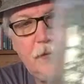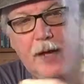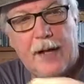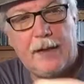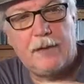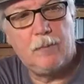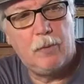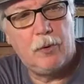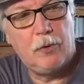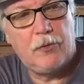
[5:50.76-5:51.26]

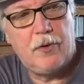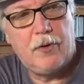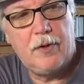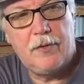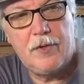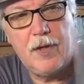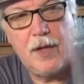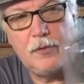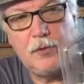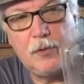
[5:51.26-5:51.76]
fact, most of the
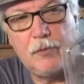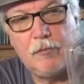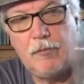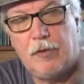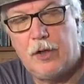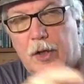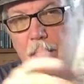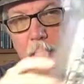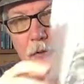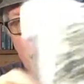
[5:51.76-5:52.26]
tanks are
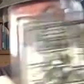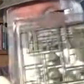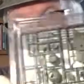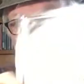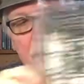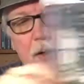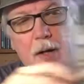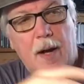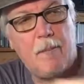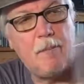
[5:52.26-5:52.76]
very
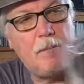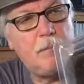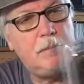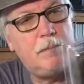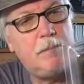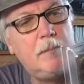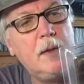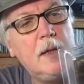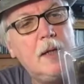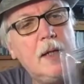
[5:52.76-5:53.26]
similar.
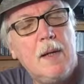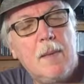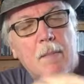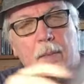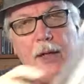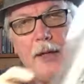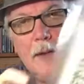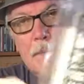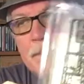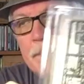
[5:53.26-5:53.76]

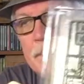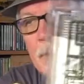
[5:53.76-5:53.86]
But